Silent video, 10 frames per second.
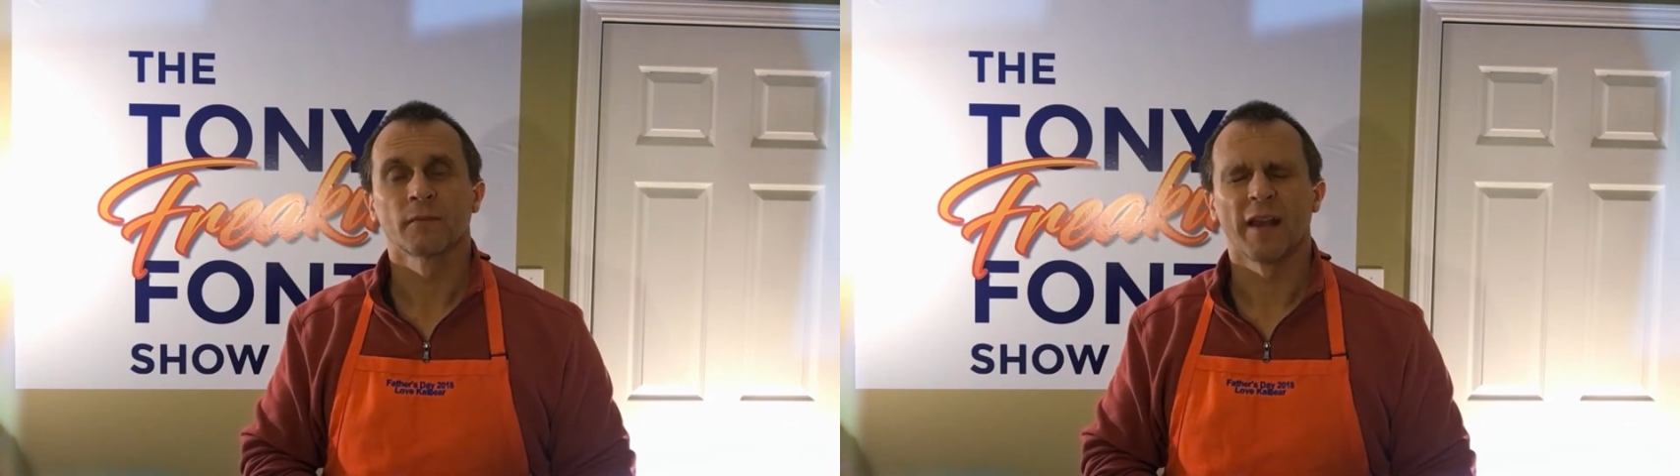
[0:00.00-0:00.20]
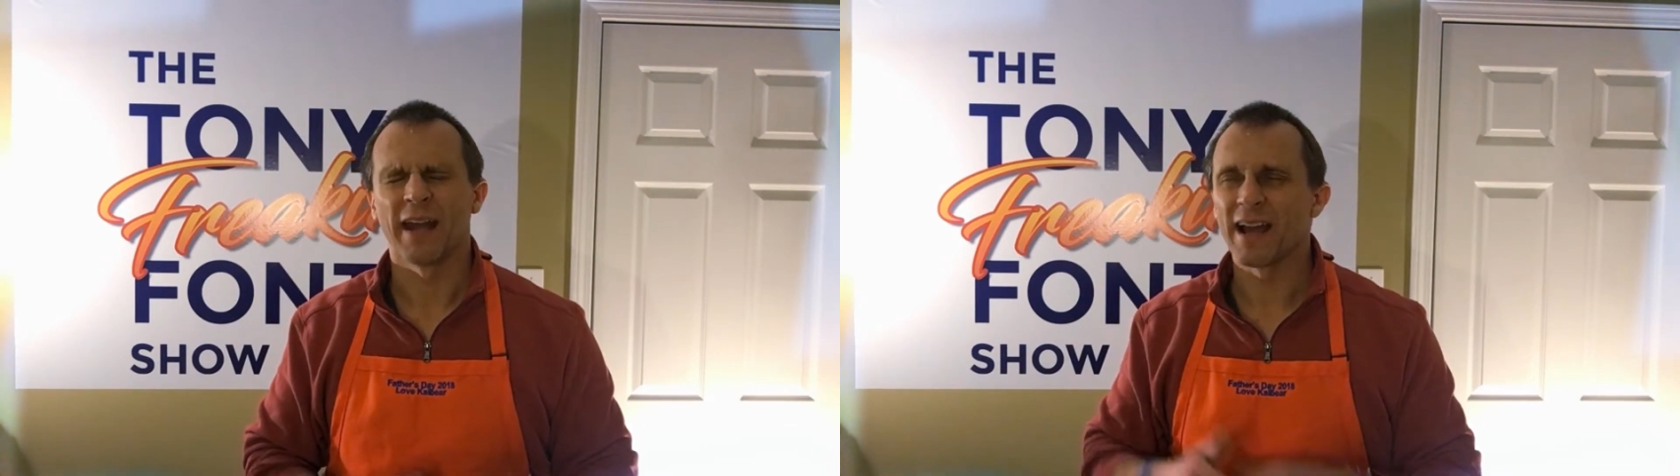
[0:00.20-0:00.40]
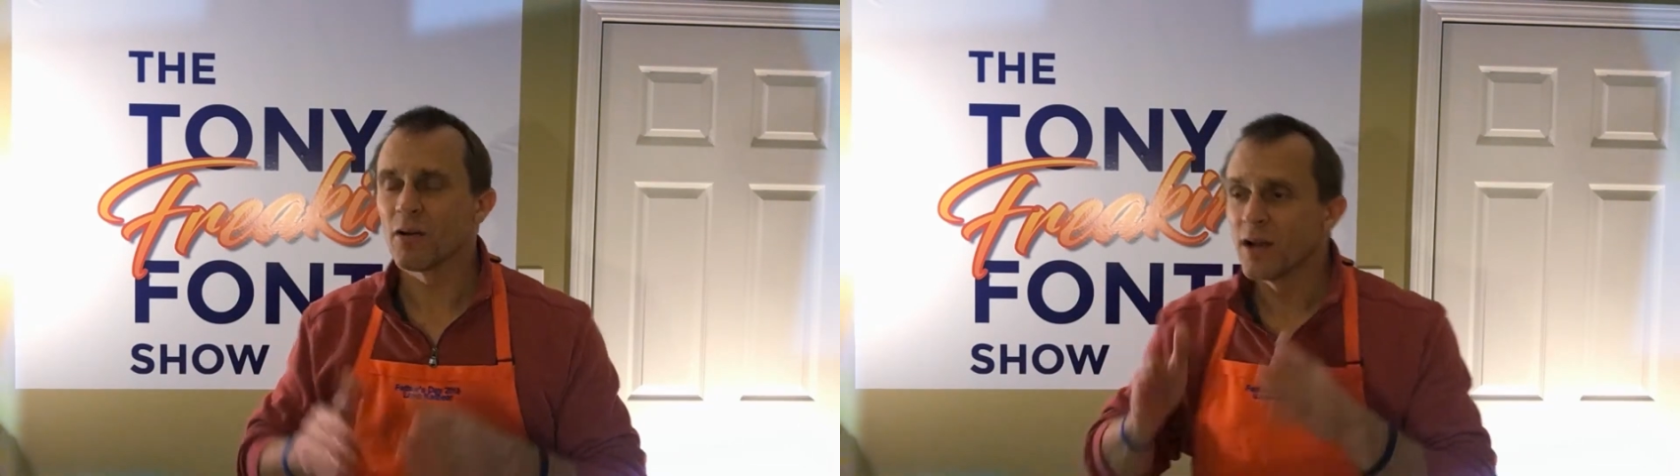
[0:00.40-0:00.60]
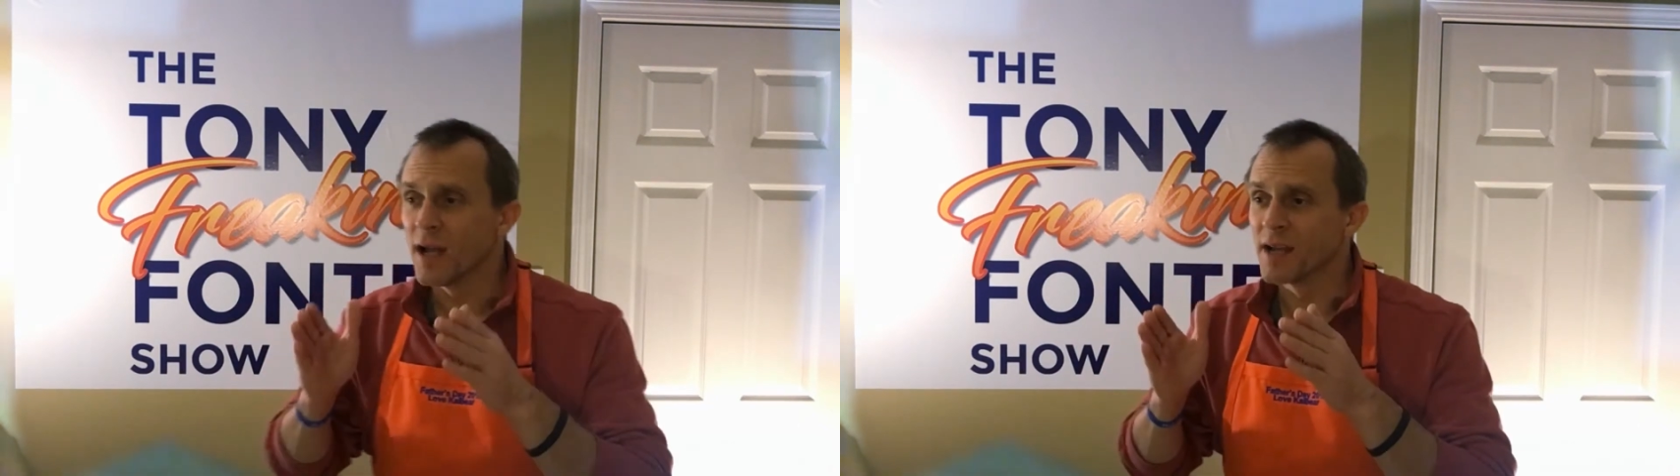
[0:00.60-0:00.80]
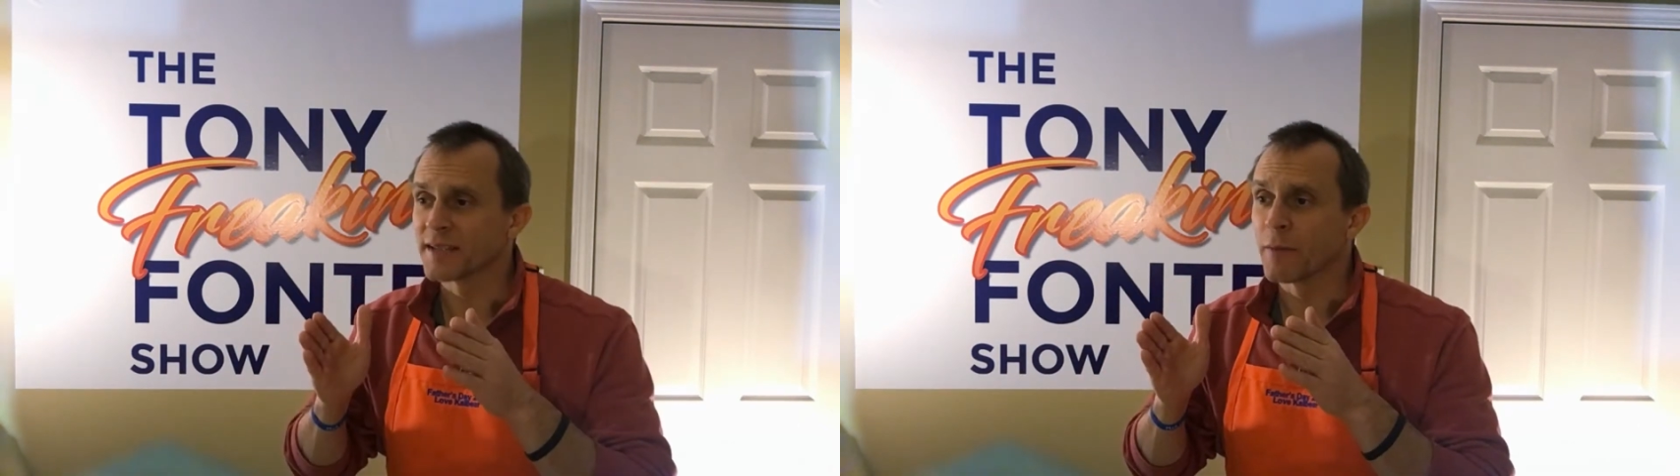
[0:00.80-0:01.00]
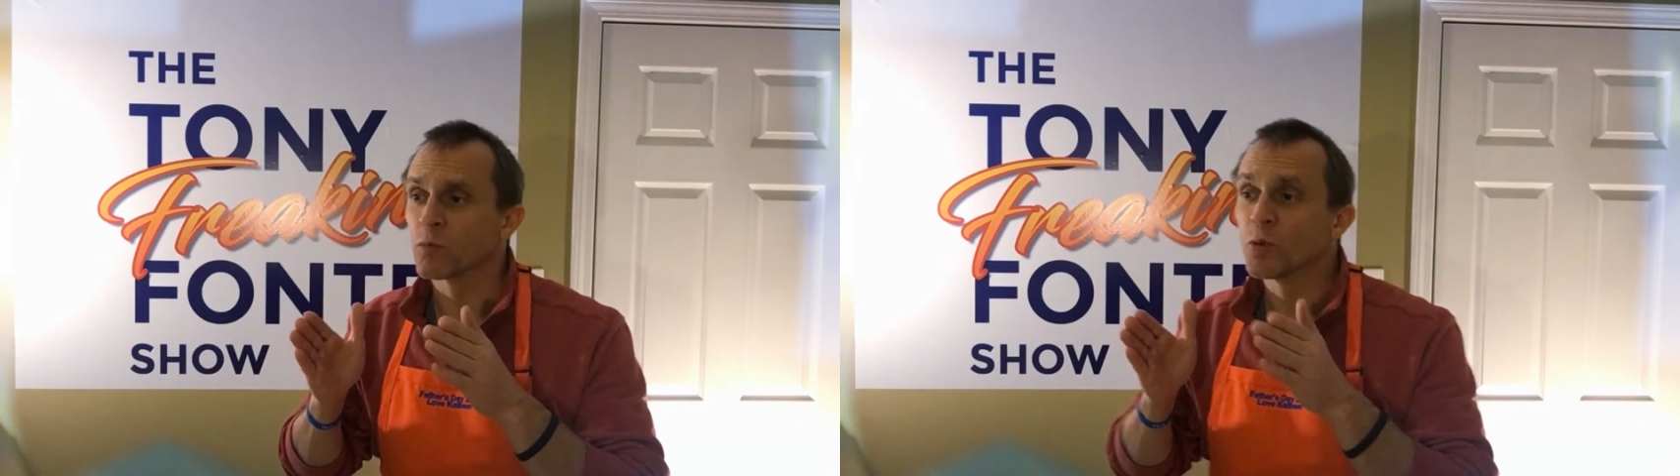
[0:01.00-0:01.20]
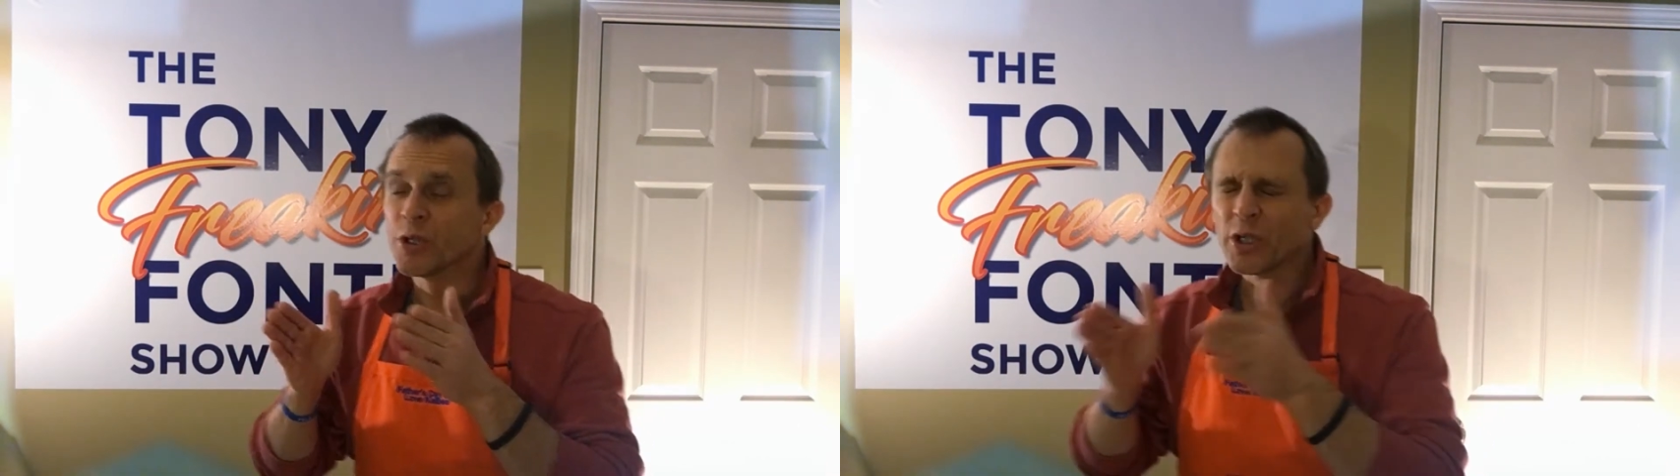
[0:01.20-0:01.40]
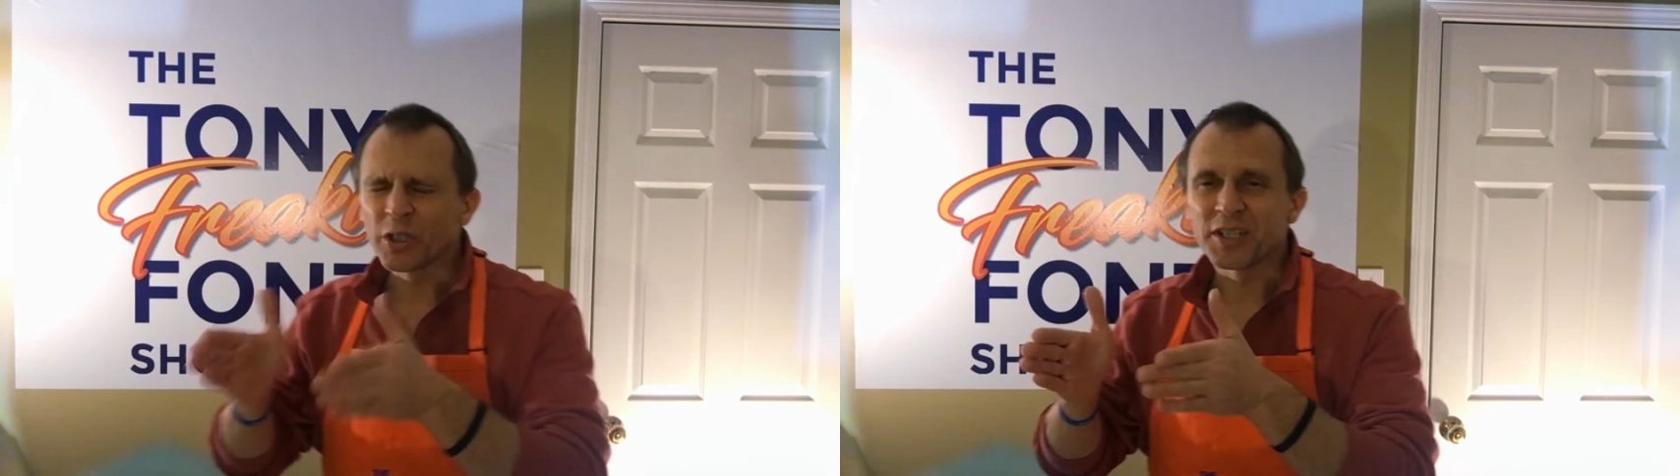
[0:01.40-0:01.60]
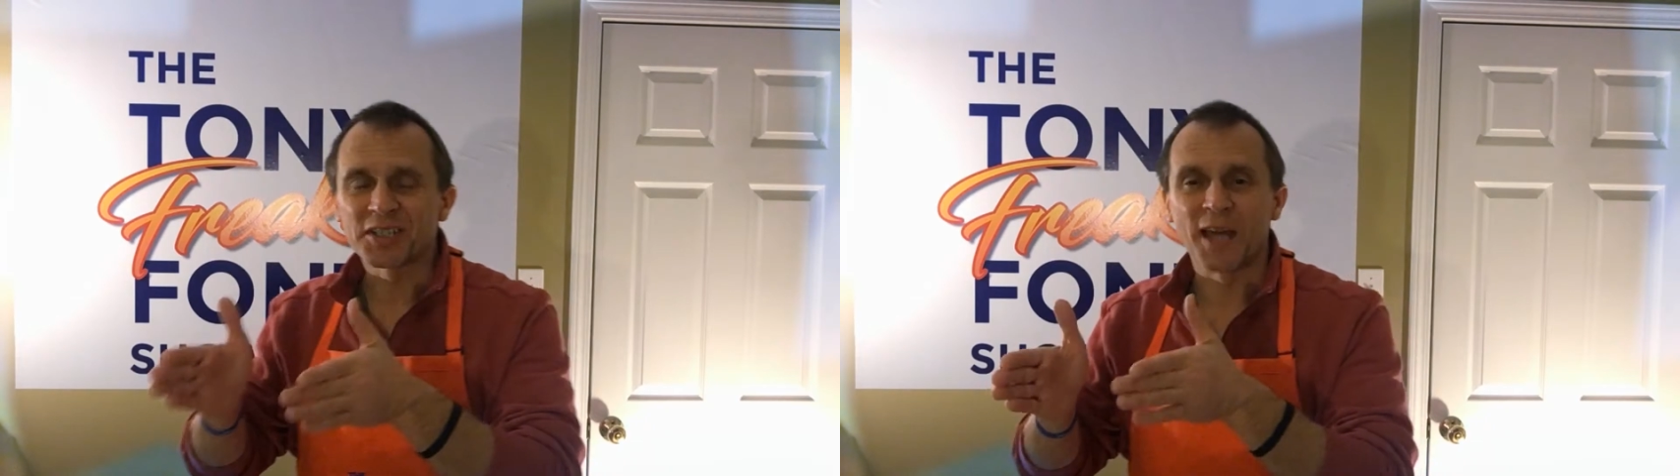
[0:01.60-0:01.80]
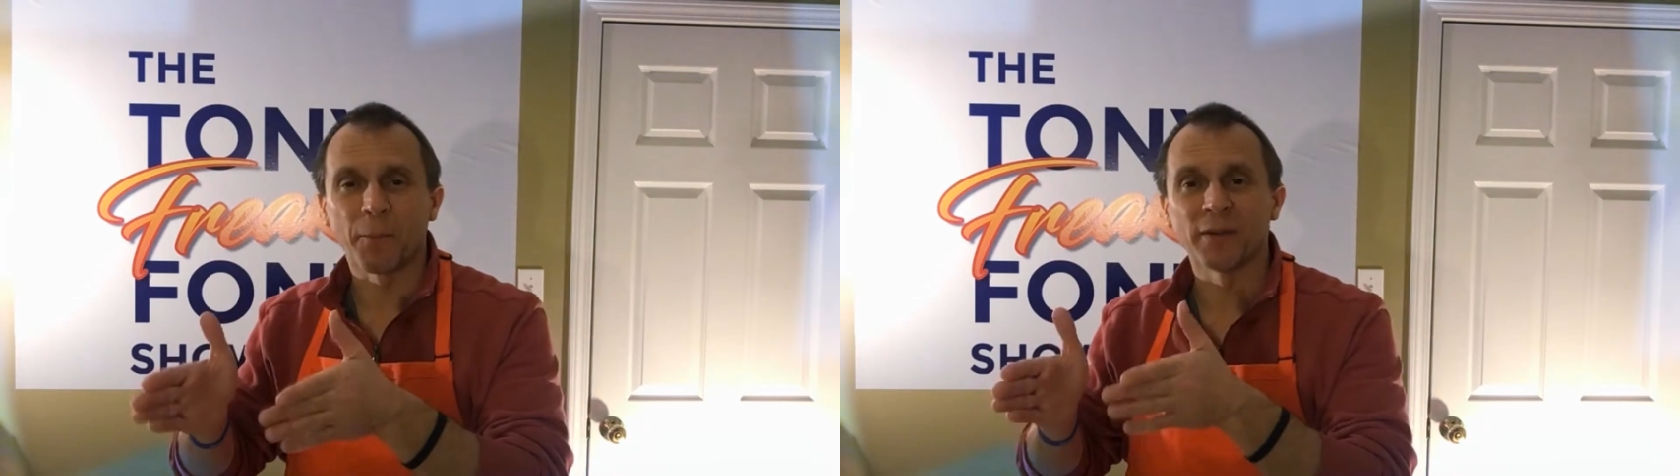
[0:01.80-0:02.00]
And now, as I'm really
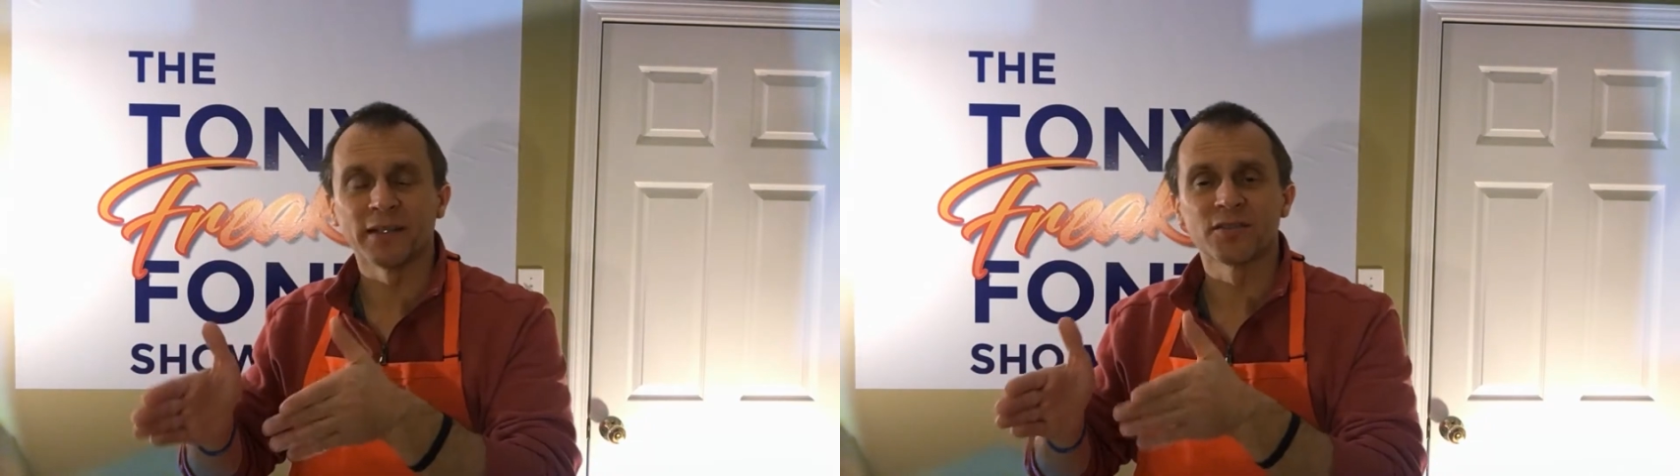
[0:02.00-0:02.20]
stepping